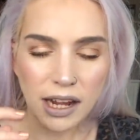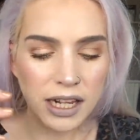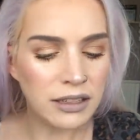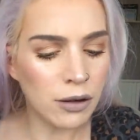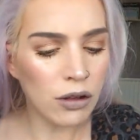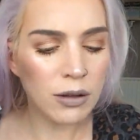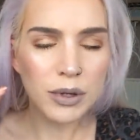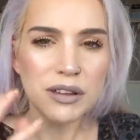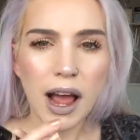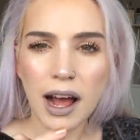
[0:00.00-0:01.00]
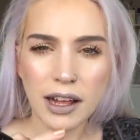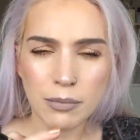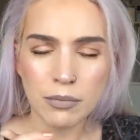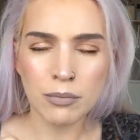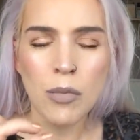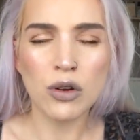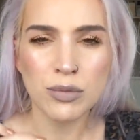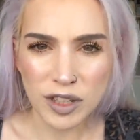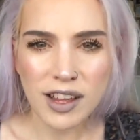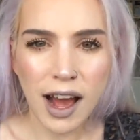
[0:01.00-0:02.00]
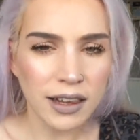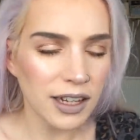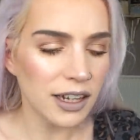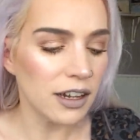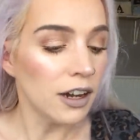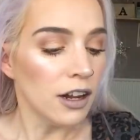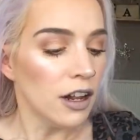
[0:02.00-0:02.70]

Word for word: like it's not the meta most metallic